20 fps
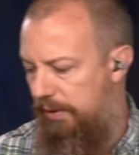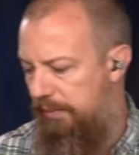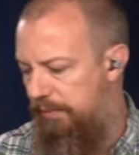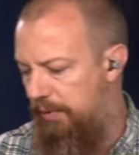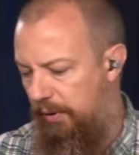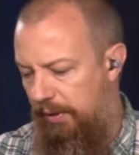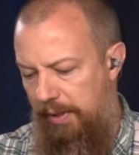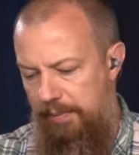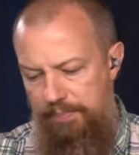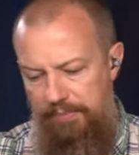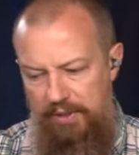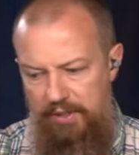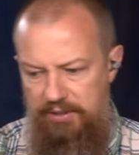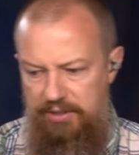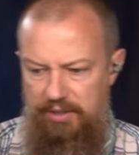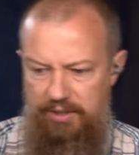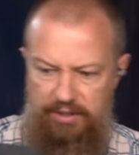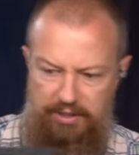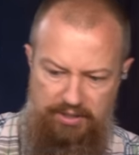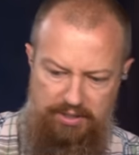it. Okay, let's
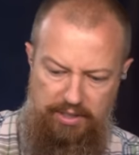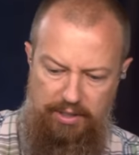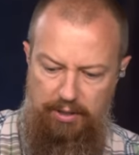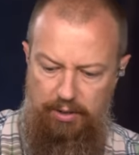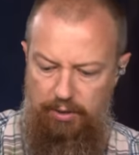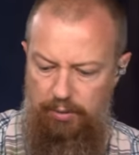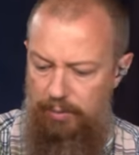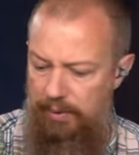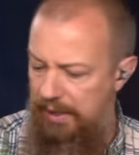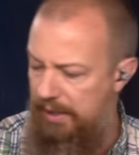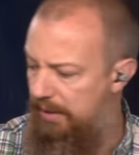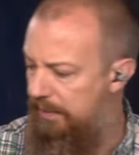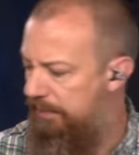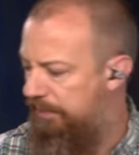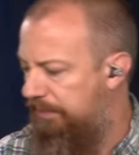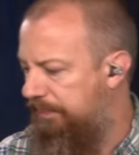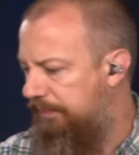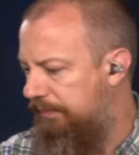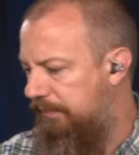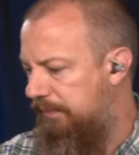get this out of the way.
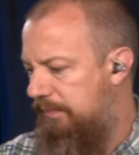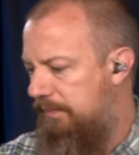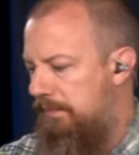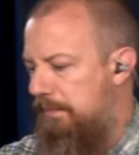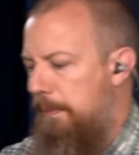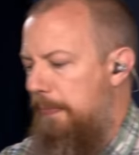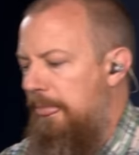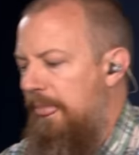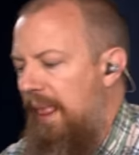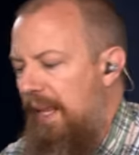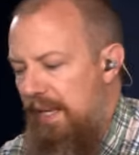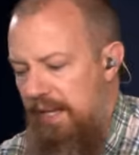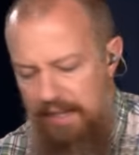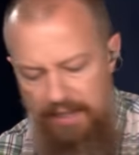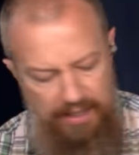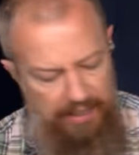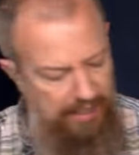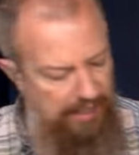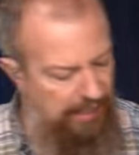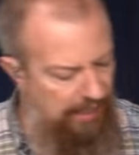
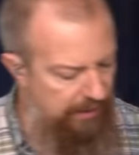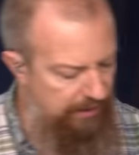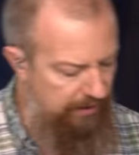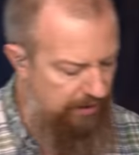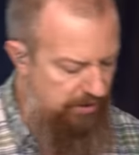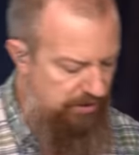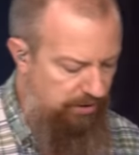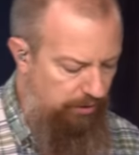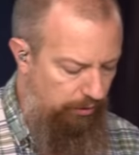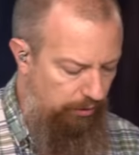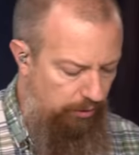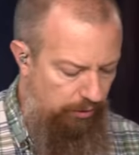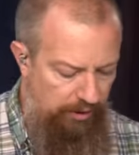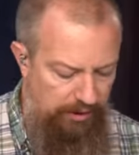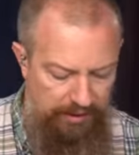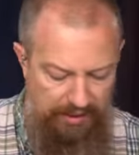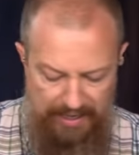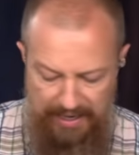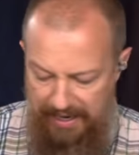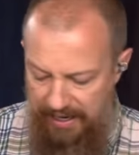And let's start
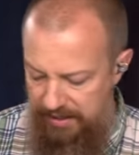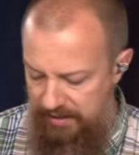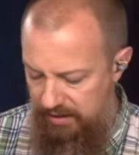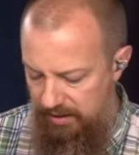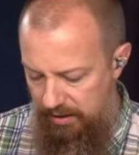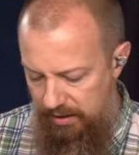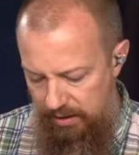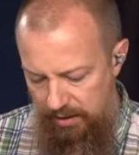looking at